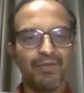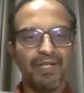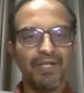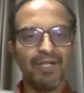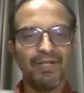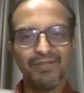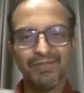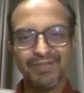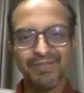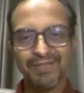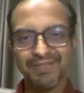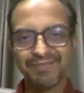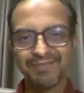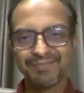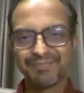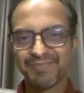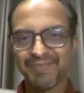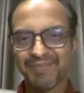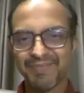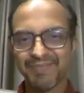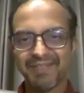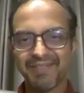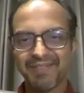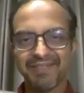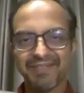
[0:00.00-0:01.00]
you, Rahul.
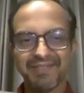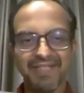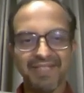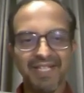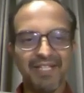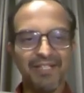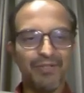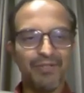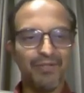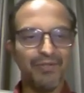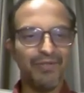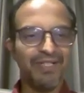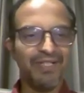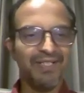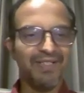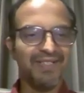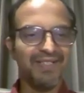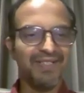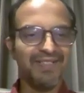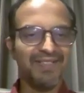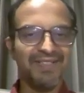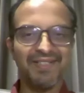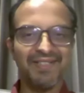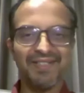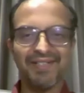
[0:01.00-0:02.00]
And thank you,
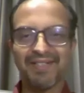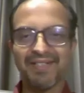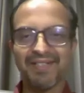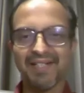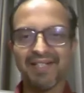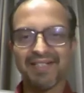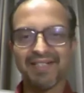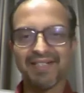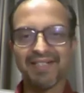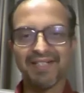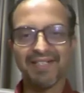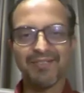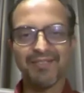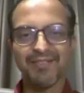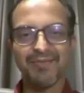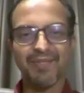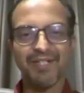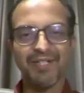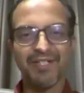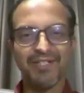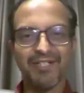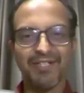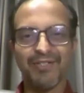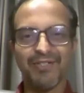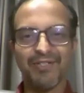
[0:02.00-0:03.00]
India, sir. I think it's
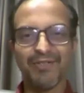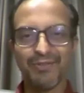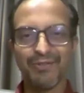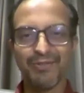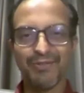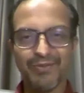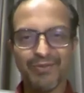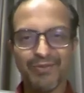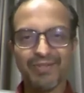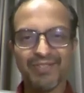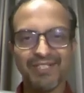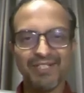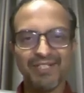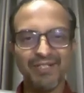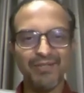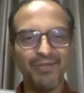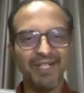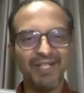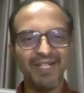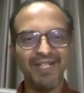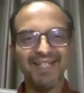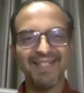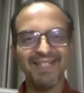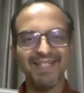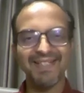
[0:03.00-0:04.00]
pleasure to see you
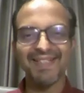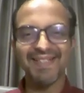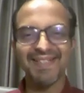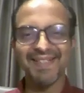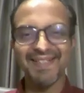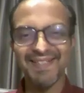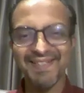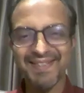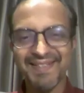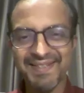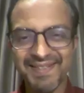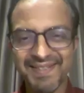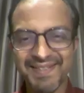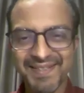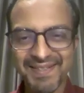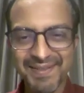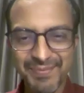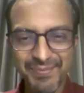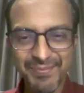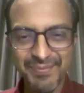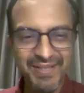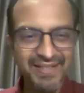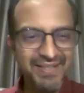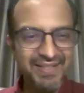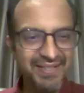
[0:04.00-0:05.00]
again and
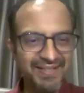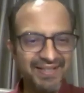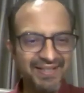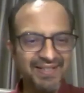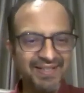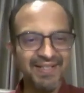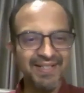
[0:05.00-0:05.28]
be